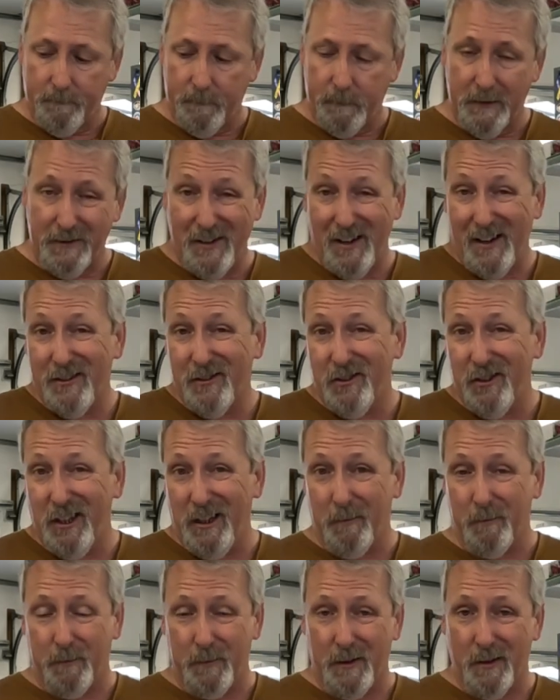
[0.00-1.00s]
it's not
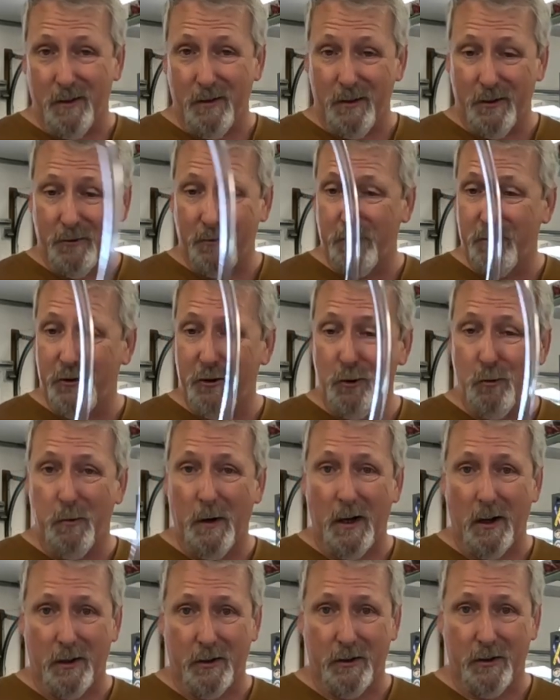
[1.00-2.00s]
cheap. You know, this was
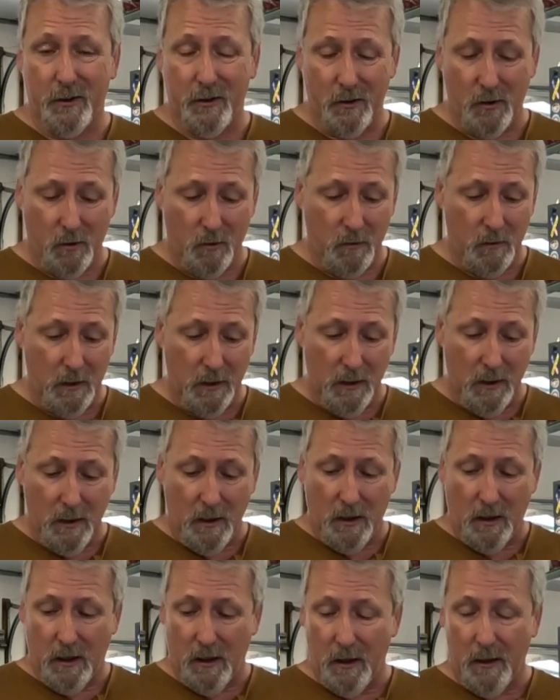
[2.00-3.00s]
$2, so
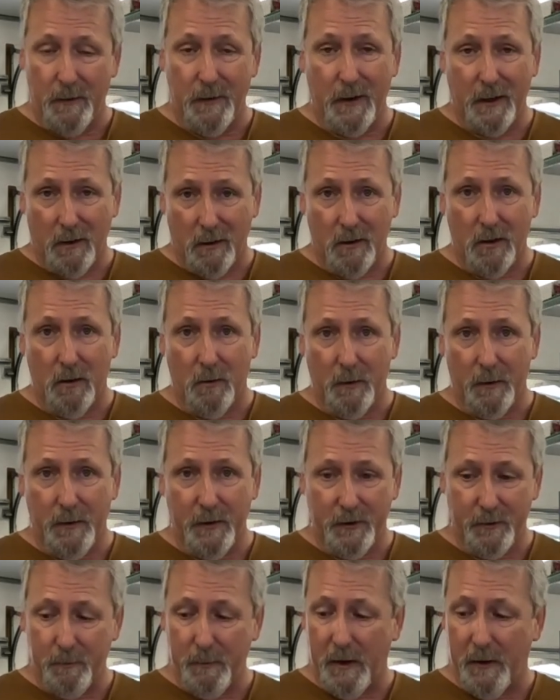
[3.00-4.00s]
I think I'll go with
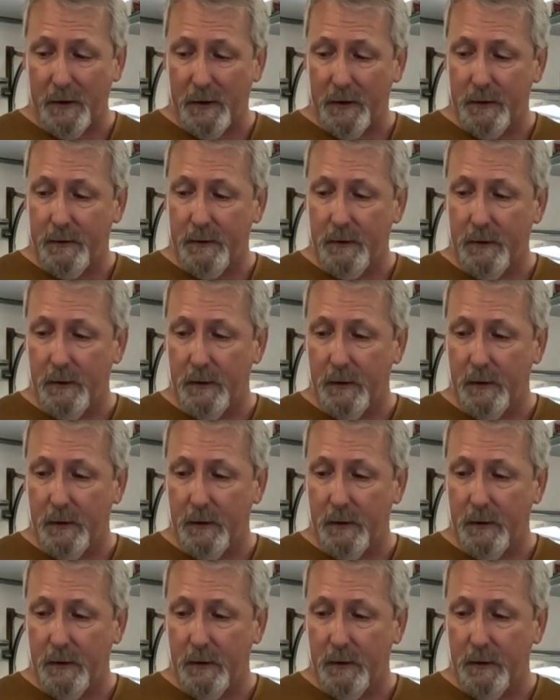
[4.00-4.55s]
this method.